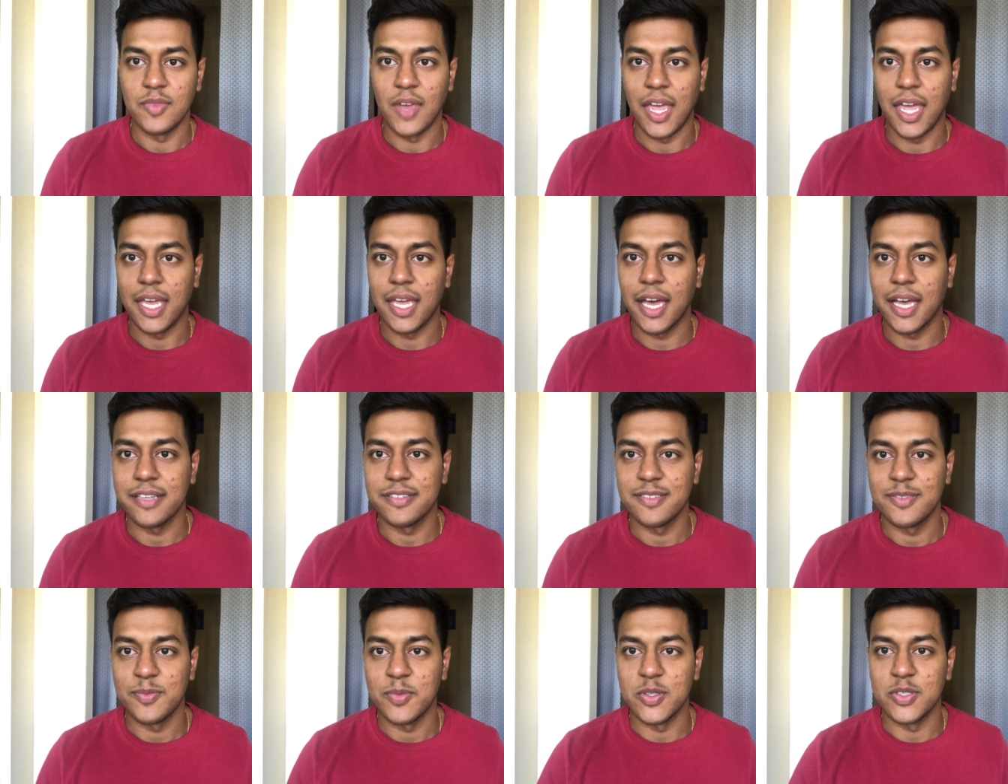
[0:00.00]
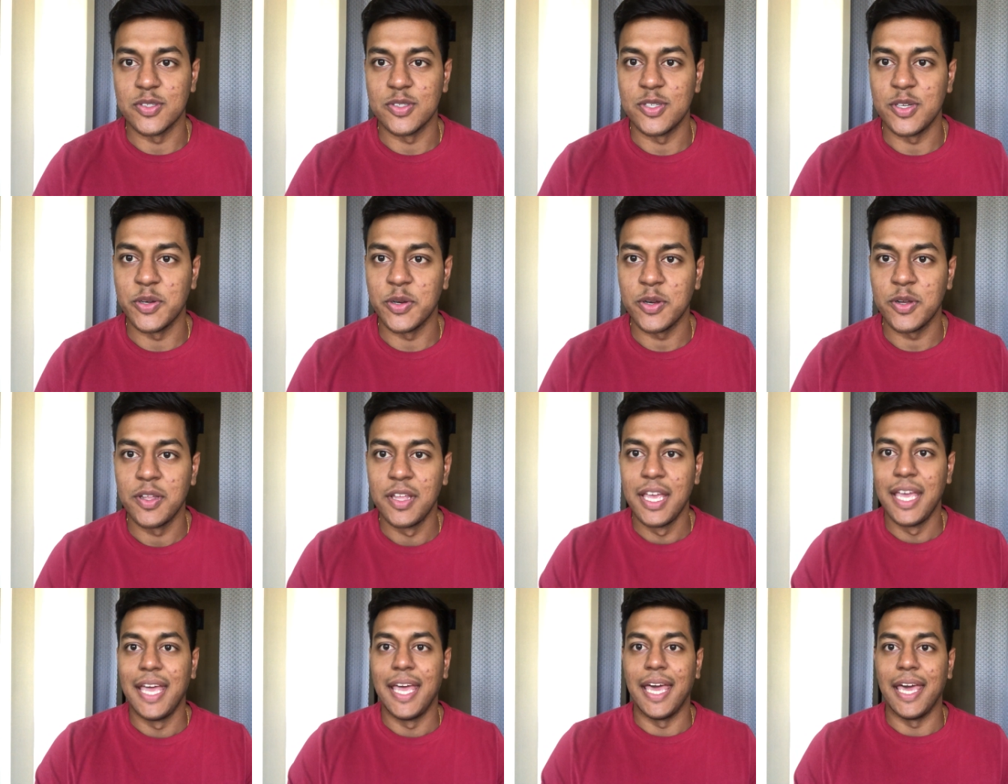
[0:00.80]
Hey guys, this is Heeral,
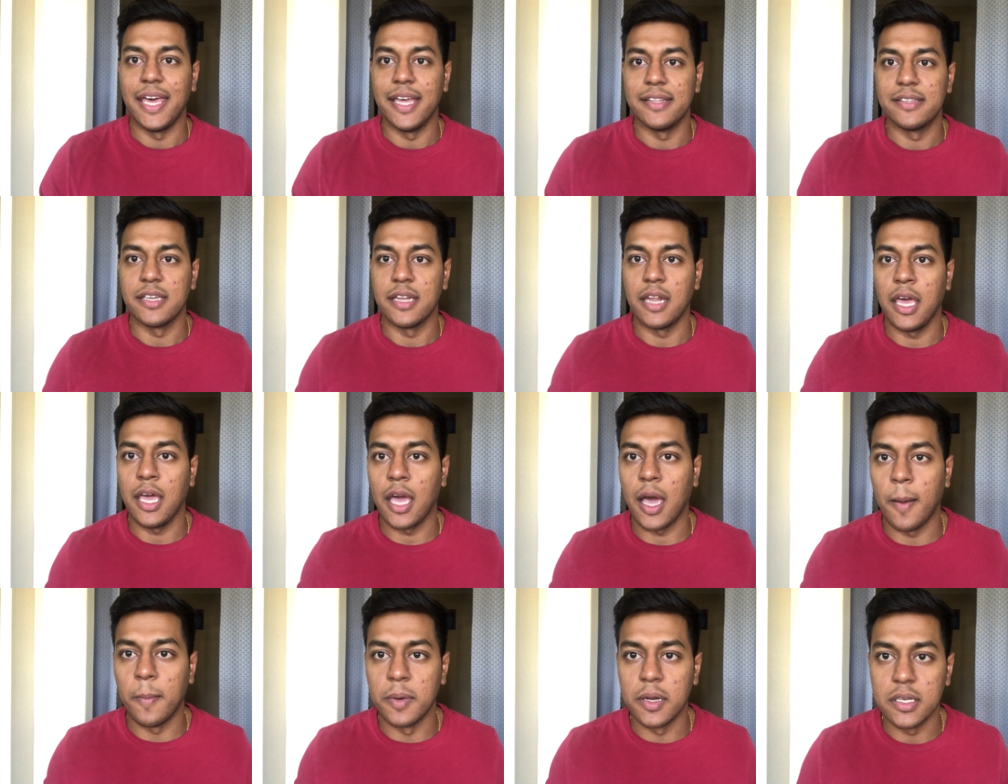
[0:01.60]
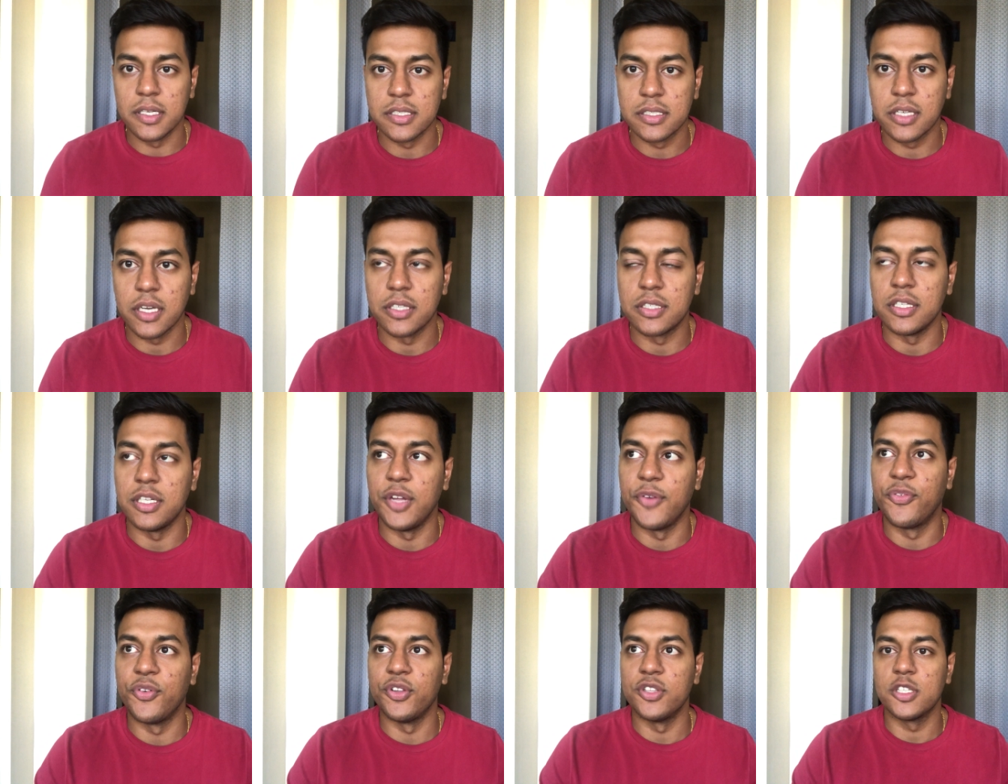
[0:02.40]
and today I'm going to discuss the
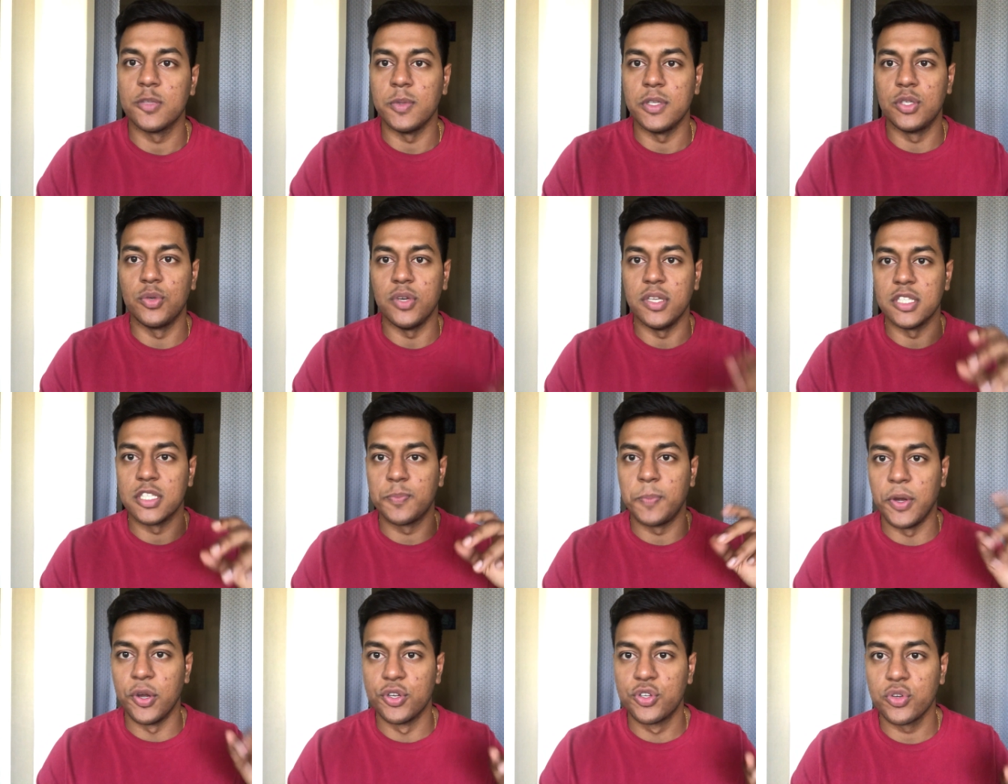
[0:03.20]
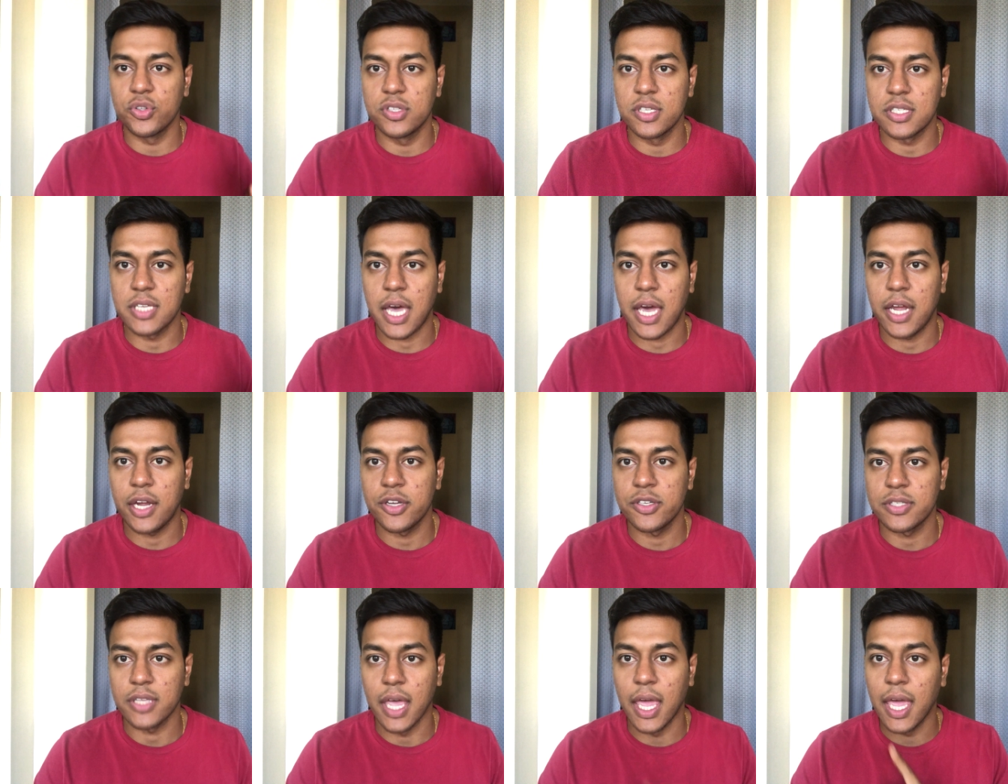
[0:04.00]
difference between spiritual
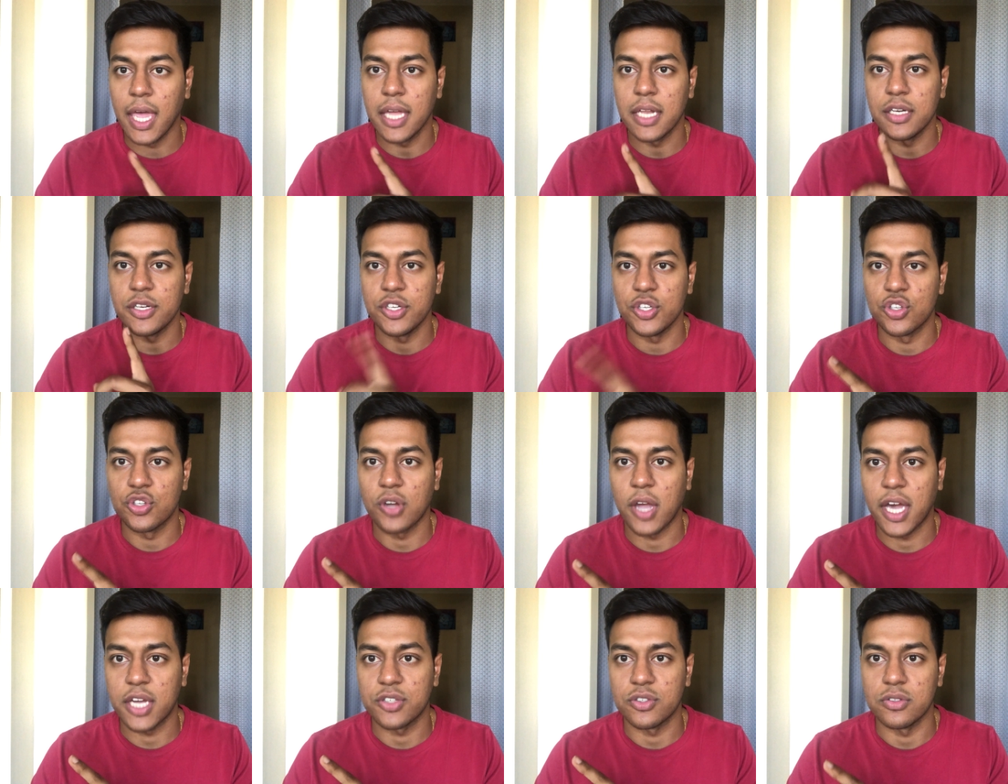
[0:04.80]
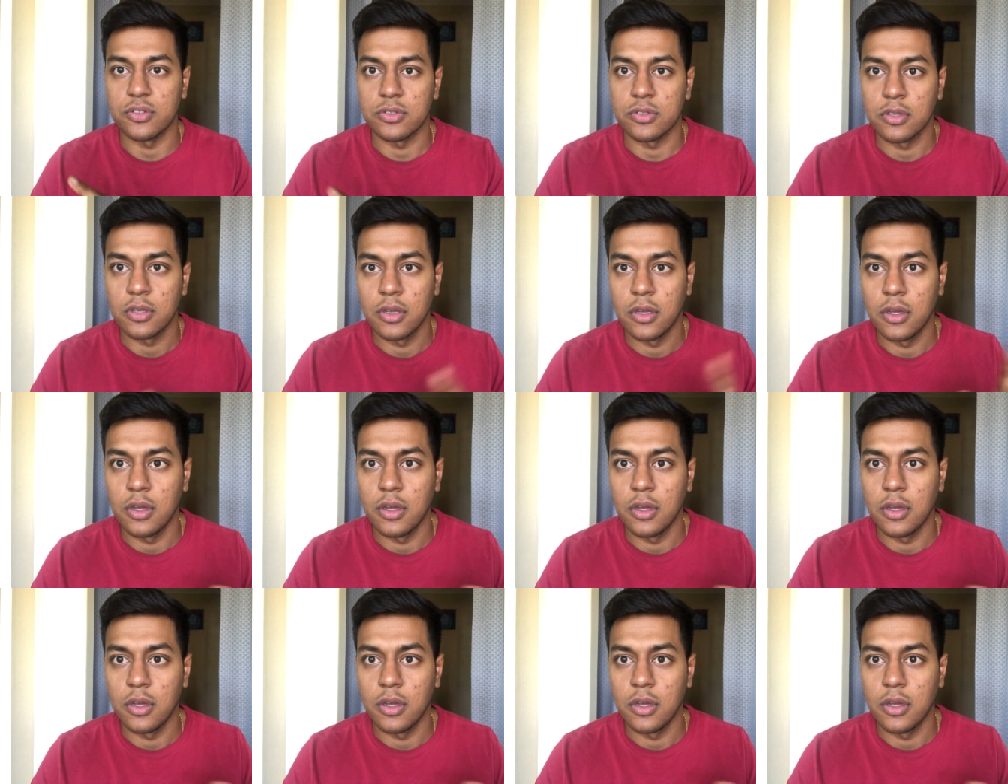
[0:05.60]
desires and distractions.